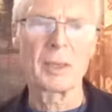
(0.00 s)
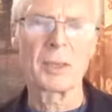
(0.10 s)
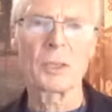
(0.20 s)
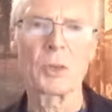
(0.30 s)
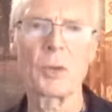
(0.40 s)

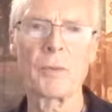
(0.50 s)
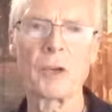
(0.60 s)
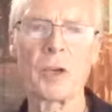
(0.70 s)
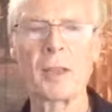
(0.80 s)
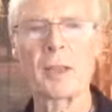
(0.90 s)
So we've
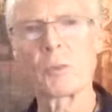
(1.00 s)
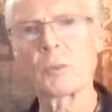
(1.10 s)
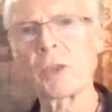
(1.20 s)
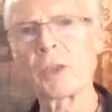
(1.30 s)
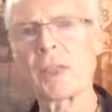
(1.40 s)
got,
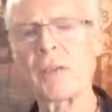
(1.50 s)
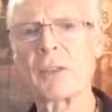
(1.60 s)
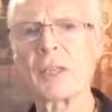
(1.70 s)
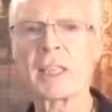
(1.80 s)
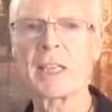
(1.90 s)
with the
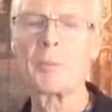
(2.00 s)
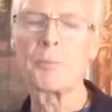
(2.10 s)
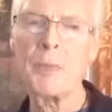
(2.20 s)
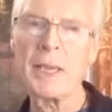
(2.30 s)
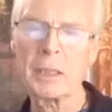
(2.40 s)
liver, there's a kind
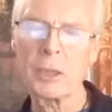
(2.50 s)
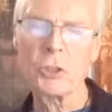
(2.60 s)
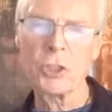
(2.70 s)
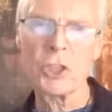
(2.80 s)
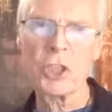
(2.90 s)
of big
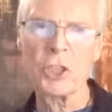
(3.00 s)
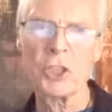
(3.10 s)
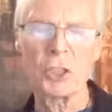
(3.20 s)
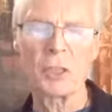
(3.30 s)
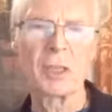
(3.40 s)

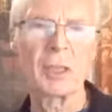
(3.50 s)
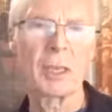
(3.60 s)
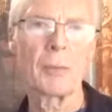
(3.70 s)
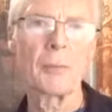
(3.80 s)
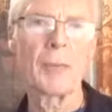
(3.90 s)
contradiction
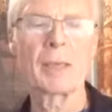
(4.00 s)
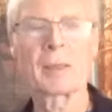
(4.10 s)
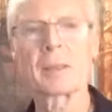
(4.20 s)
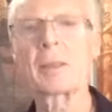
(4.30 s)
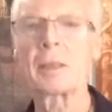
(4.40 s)
of
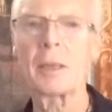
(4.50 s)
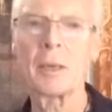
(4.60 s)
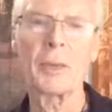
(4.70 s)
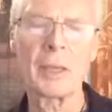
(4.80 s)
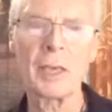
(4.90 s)
being, oh yeah,
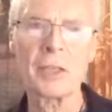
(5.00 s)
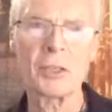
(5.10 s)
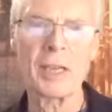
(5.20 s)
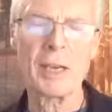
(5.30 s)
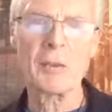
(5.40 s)
be nice
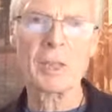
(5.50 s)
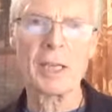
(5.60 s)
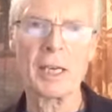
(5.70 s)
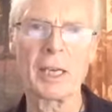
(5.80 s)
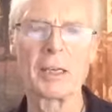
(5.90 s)
on the
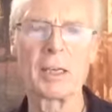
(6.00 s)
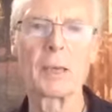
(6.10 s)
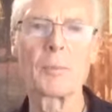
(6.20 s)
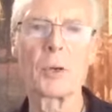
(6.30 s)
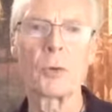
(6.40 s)
outside,
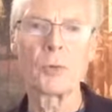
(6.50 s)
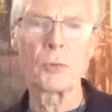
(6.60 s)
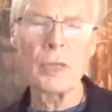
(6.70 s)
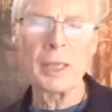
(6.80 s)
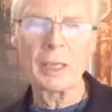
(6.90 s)
but
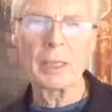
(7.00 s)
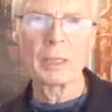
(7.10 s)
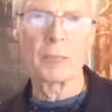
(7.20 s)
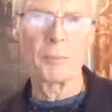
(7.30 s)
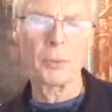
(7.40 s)
really the
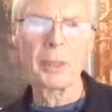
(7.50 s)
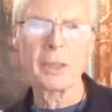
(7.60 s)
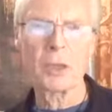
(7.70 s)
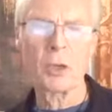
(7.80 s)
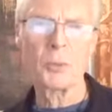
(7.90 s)

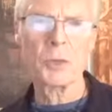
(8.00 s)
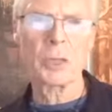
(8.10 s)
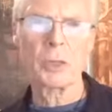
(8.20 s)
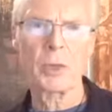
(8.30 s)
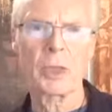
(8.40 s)
complete
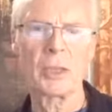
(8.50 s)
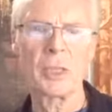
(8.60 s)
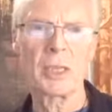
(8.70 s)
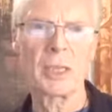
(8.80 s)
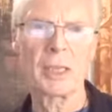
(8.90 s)
opposite going on the
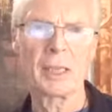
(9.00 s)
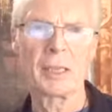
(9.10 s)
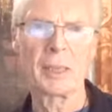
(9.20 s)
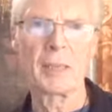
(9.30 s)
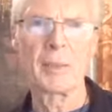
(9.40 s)
inside.
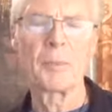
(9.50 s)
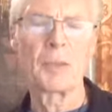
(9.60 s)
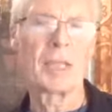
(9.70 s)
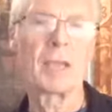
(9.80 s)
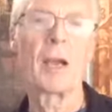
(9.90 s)

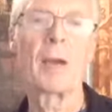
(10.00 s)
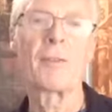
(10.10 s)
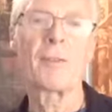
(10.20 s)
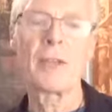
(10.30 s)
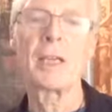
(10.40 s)
But a
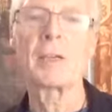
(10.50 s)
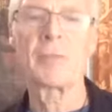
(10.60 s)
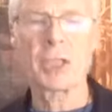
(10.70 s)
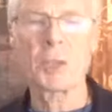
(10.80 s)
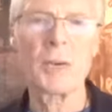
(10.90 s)
fear
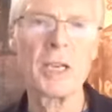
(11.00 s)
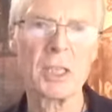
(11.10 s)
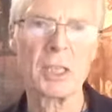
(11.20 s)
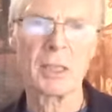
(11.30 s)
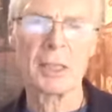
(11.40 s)
of
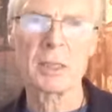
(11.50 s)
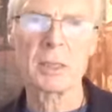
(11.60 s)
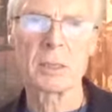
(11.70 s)
expressing that.